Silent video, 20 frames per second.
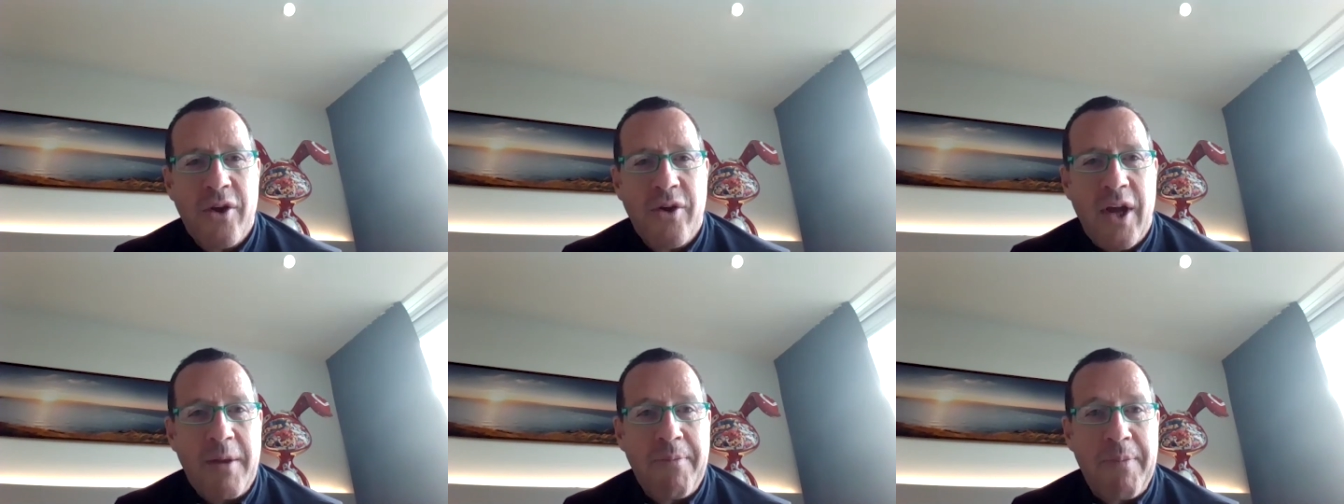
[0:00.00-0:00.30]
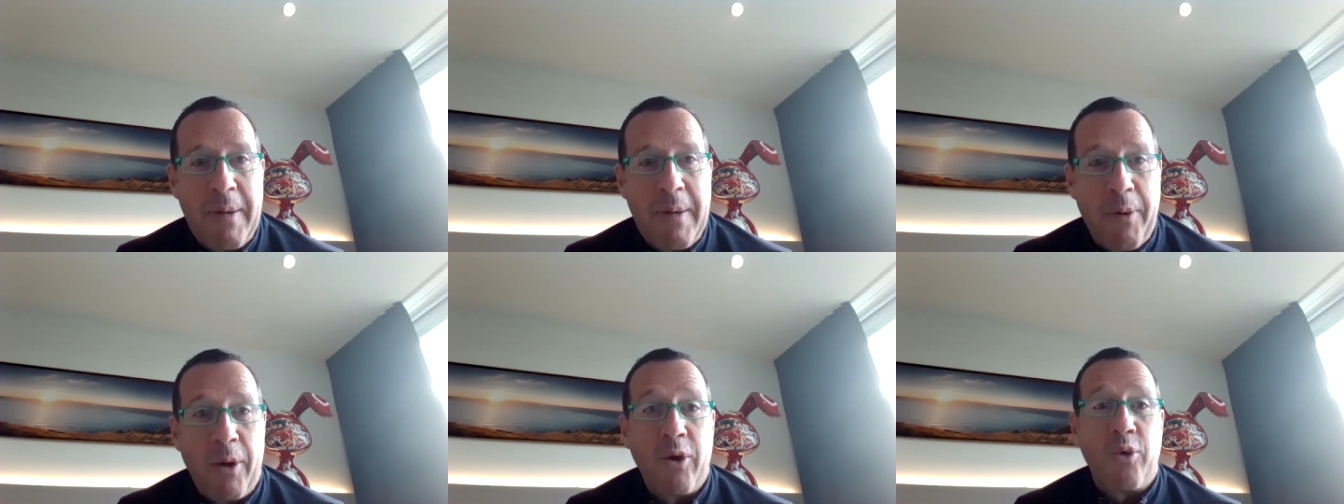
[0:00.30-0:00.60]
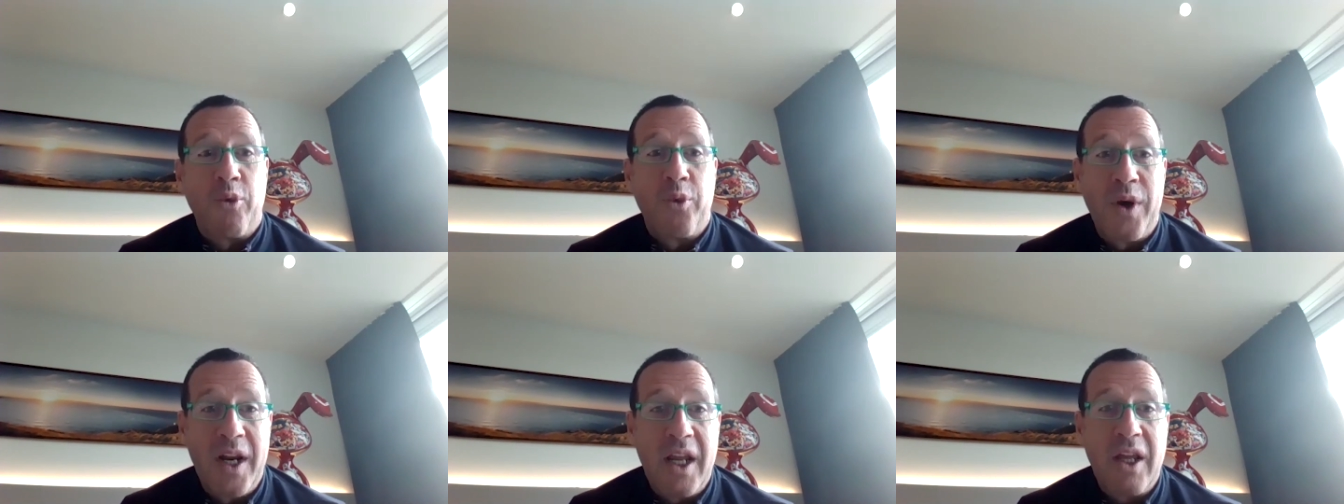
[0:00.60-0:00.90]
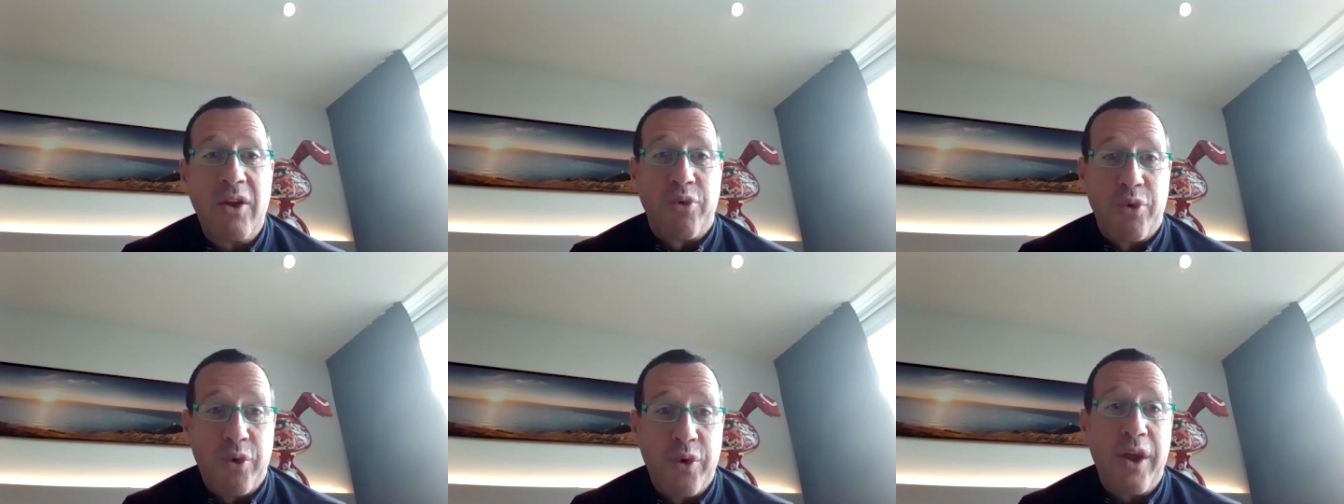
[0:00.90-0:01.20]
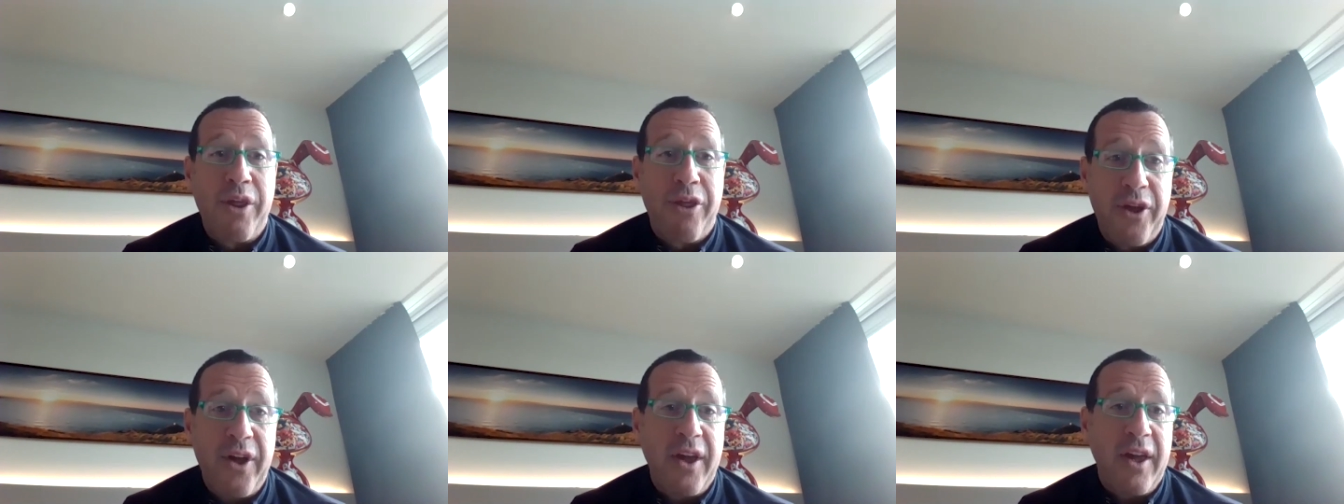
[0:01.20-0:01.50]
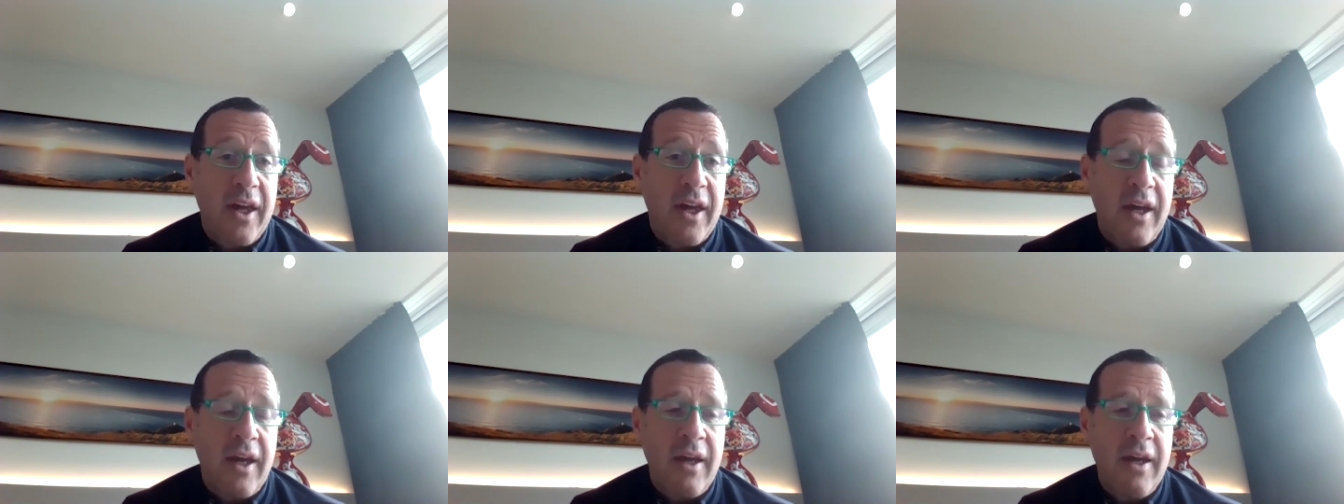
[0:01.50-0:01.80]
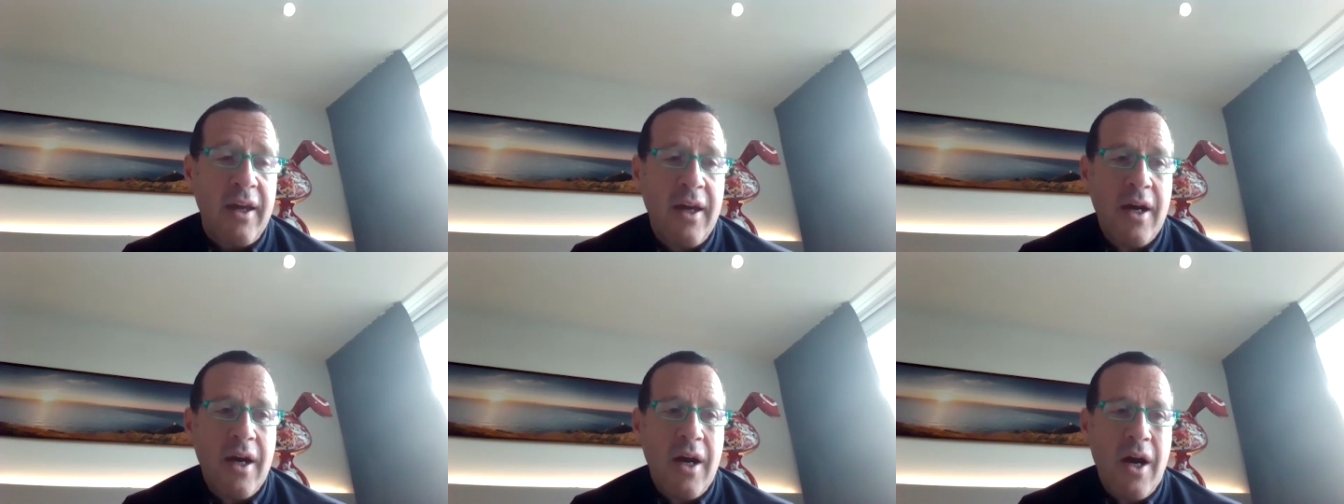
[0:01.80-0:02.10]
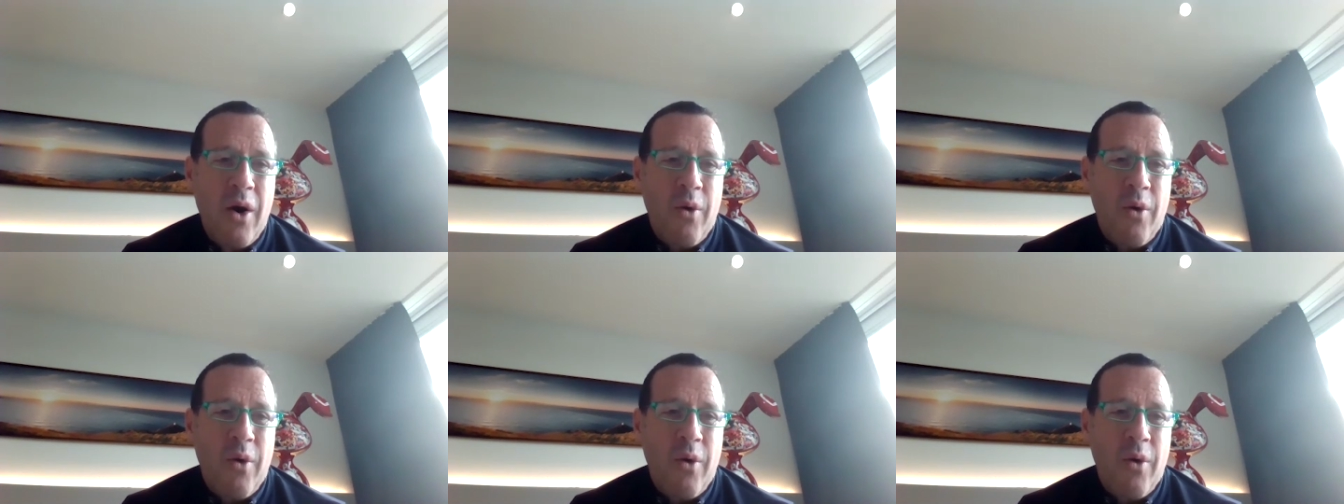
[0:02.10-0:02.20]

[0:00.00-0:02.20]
get people really truly thinking.